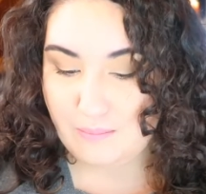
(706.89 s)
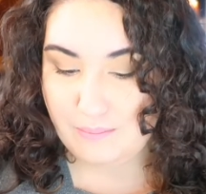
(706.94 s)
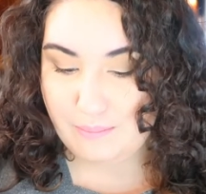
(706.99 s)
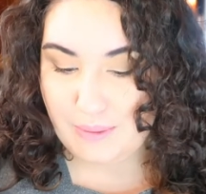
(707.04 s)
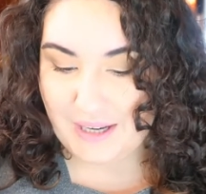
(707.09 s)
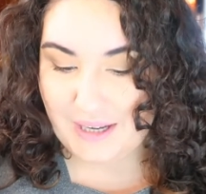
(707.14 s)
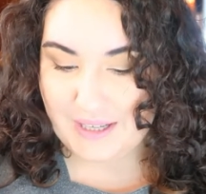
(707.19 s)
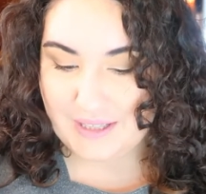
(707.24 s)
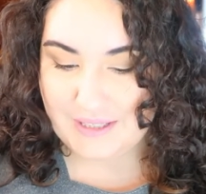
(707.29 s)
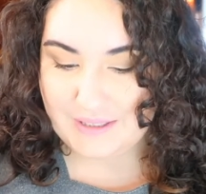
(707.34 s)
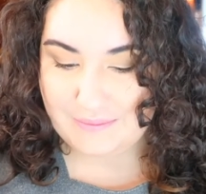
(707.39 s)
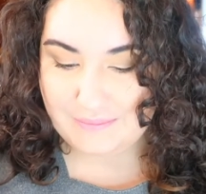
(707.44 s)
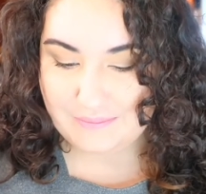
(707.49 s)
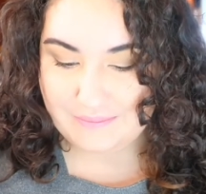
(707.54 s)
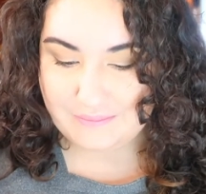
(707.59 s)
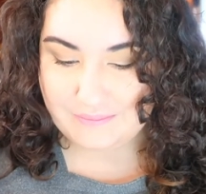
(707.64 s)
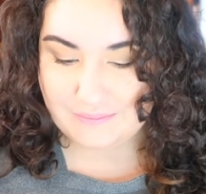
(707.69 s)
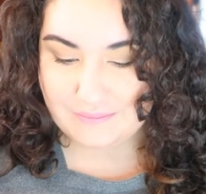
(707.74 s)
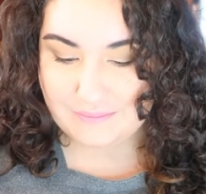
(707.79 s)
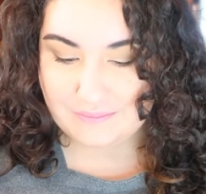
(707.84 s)
But
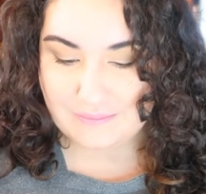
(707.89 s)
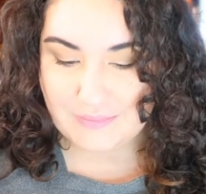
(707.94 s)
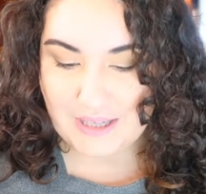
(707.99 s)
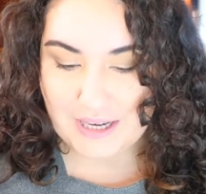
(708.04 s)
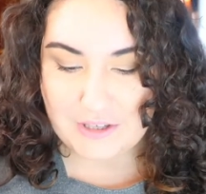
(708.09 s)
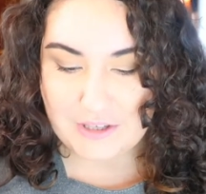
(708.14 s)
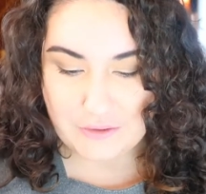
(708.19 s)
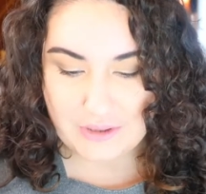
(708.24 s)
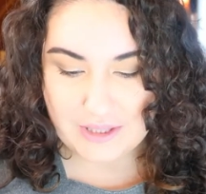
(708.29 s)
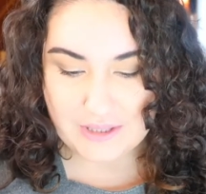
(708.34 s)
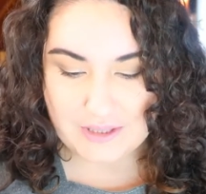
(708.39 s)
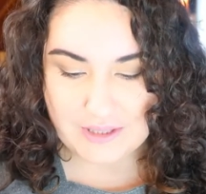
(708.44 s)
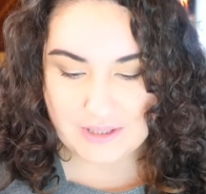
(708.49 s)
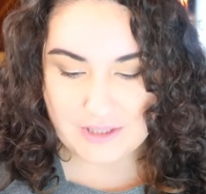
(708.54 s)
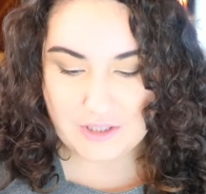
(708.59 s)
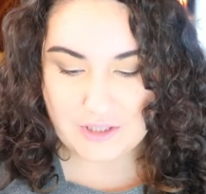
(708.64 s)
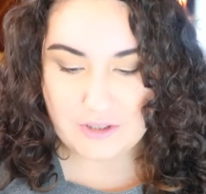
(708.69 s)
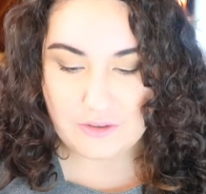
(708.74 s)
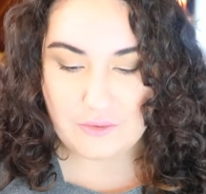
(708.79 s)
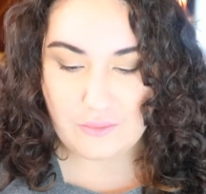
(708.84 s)
I do think this
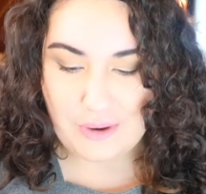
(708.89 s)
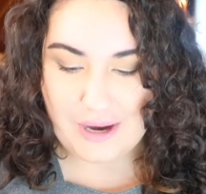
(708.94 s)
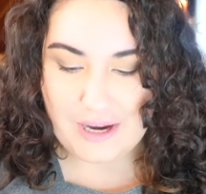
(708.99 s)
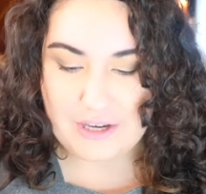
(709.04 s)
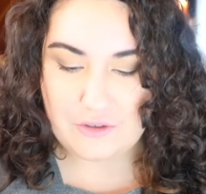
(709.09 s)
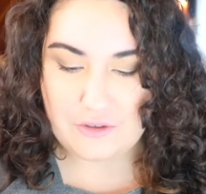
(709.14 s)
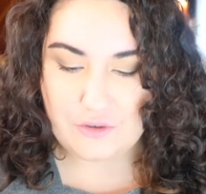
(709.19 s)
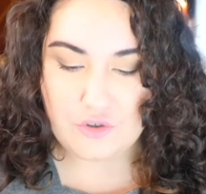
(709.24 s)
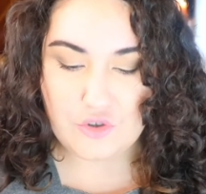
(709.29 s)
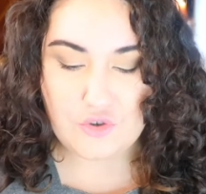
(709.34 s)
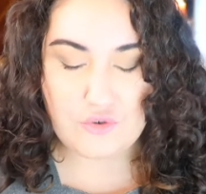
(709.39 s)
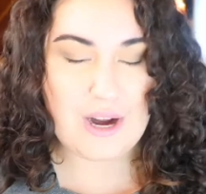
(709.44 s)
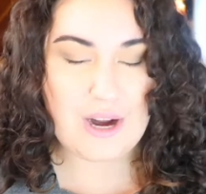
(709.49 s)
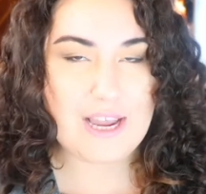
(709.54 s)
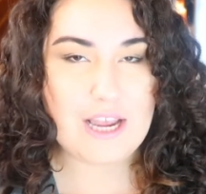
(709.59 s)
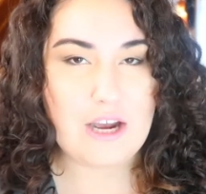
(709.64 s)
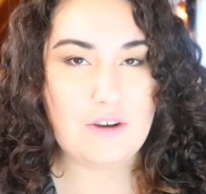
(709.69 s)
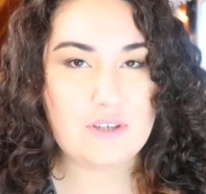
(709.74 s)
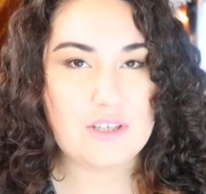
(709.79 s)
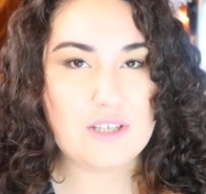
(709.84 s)
is a good way to try
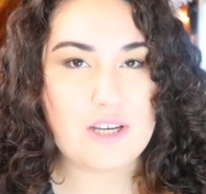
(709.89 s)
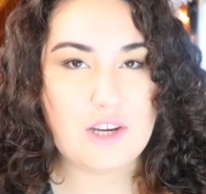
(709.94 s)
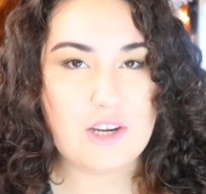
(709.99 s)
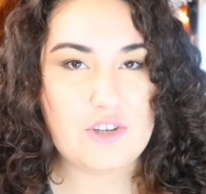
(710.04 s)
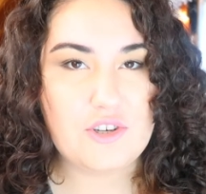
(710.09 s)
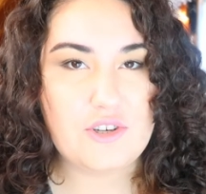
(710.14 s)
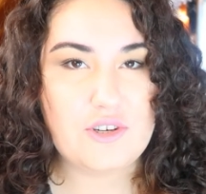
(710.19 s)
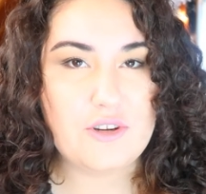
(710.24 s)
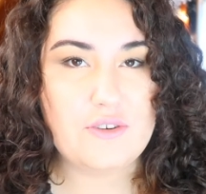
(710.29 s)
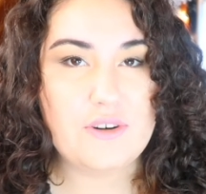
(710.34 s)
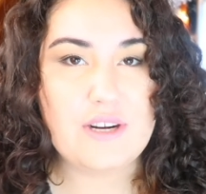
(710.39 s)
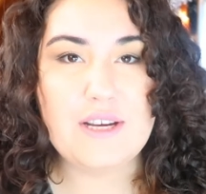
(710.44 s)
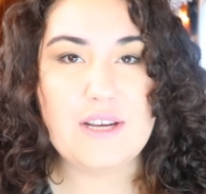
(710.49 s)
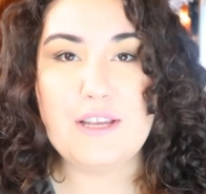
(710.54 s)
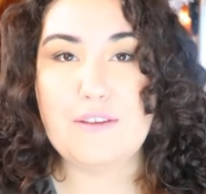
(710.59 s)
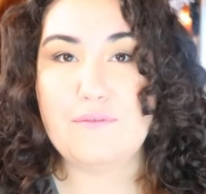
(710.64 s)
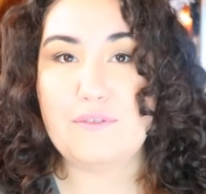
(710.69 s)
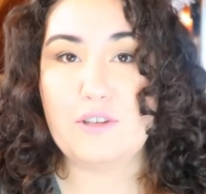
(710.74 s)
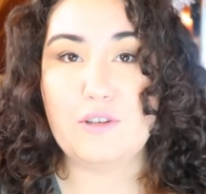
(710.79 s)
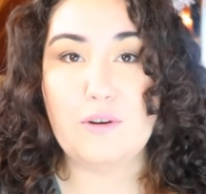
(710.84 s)
out Natasha
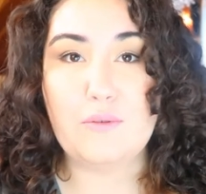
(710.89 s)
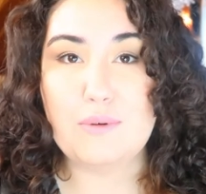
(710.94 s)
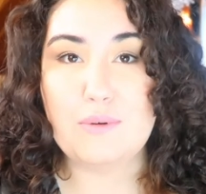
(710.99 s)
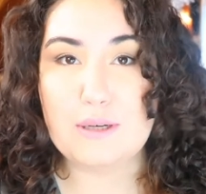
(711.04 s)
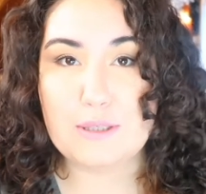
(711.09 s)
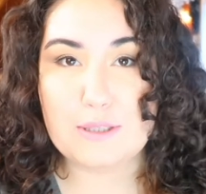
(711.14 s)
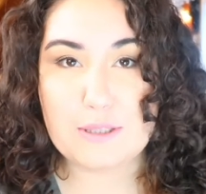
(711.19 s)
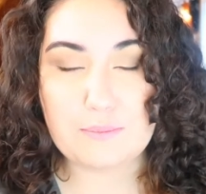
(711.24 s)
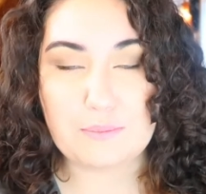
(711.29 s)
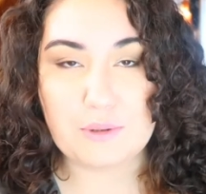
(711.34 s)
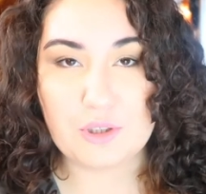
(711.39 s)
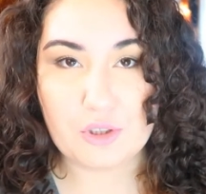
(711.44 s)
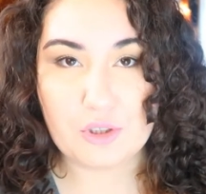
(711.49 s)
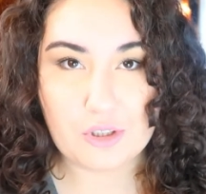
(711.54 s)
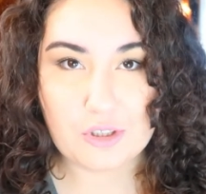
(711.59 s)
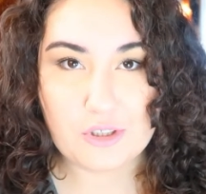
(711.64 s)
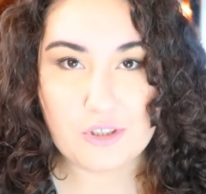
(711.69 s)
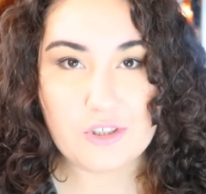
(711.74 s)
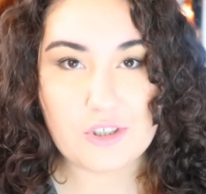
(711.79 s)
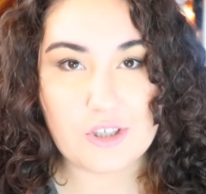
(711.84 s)
Denona if you don't want to
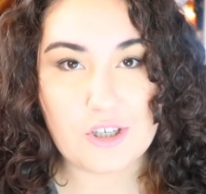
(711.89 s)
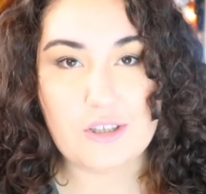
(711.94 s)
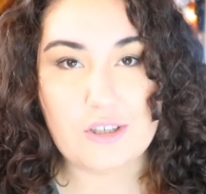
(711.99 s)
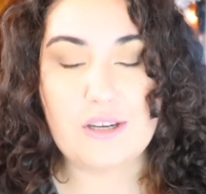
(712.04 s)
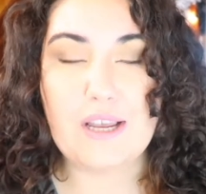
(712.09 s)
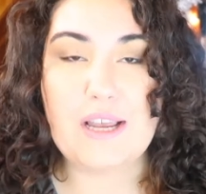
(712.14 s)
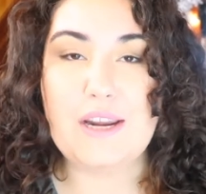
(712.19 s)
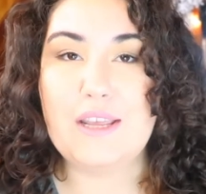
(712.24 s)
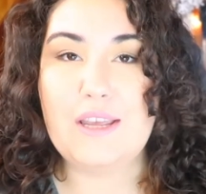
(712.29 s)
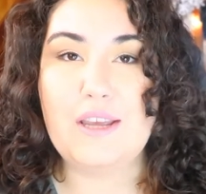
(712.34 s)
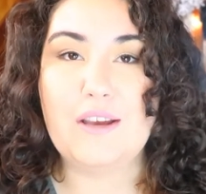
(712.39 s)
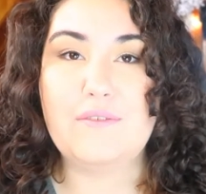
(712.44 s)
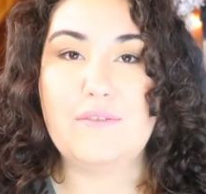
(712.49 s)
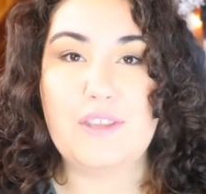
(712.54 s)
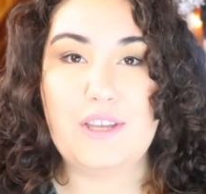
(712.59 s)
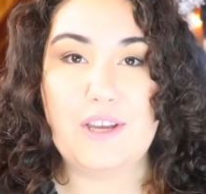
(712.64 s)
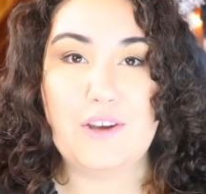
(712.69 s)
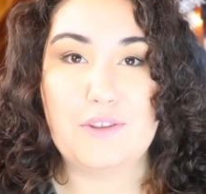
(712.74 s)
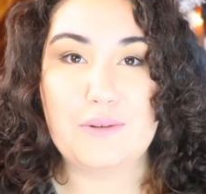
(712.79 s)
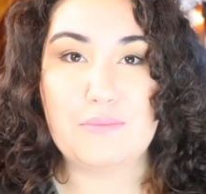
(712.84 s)
splurge on any of
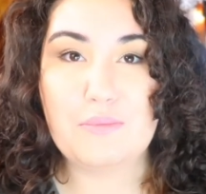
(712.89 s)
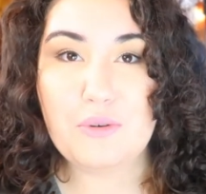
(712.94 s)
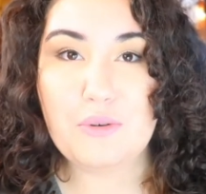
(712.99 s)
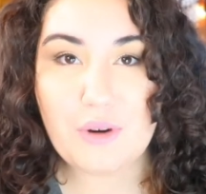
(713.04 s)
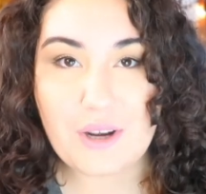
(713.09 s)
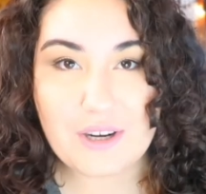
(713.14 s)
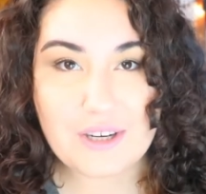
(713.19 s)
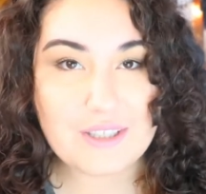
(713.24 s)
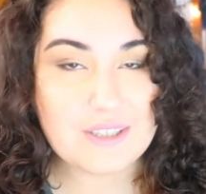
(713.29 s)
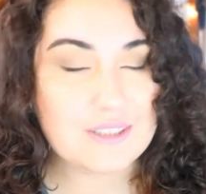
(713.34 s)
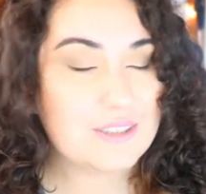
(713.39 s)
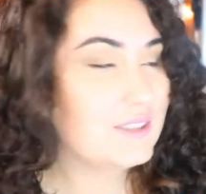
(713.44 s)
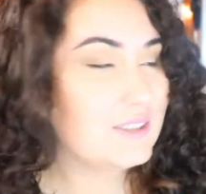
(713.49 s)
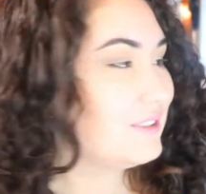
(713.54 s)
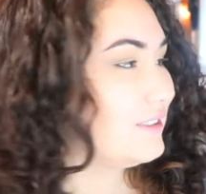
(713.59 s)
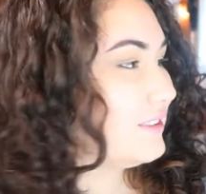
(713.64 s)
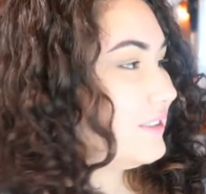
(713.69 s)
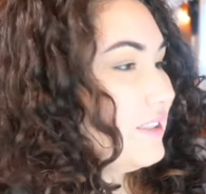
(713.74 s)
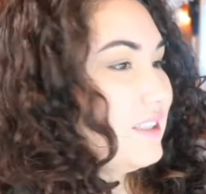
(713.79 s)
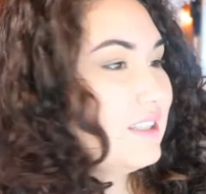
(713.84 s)
the other
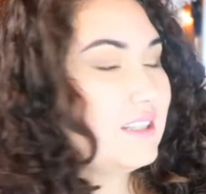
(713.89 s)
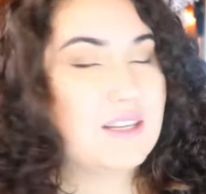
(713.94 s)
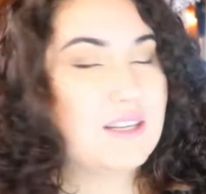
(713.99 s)
products.